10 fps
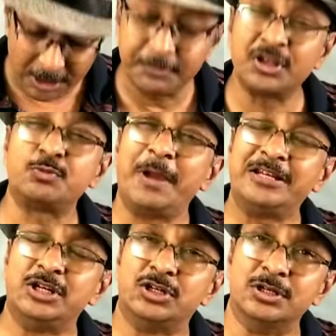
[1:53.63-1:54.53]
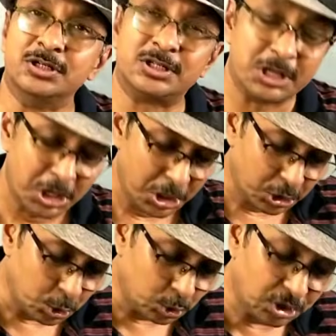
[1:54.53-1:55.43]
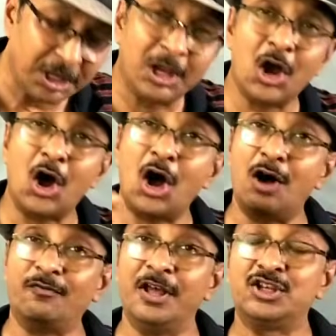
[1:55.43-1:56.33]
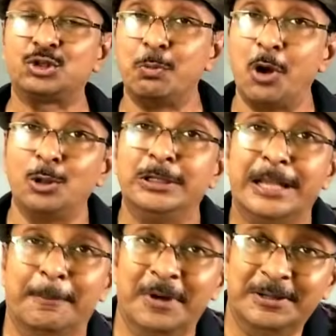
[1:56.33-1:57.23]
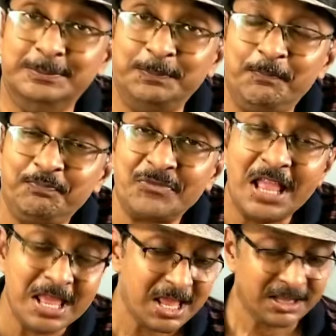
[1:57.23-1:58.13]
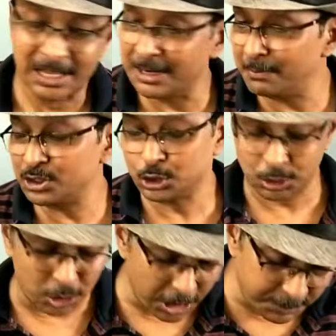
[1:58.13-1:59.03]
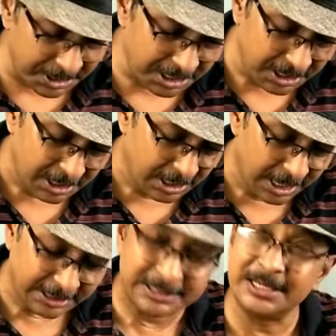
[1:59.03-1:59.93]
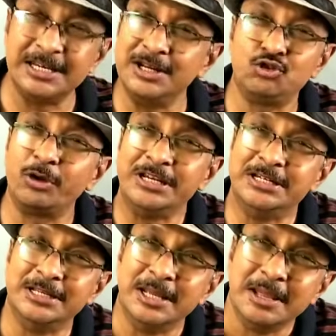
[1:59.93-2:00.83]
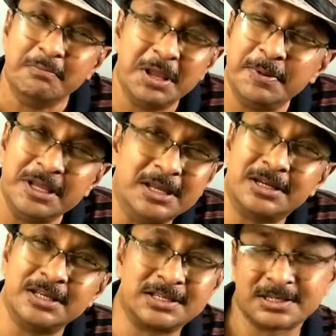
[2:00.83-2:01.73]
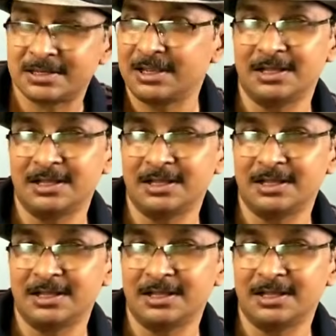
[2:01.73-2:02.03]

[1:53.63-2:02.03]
of the spectators to think of a small number. The number should not be exceeding 20. Maybe it is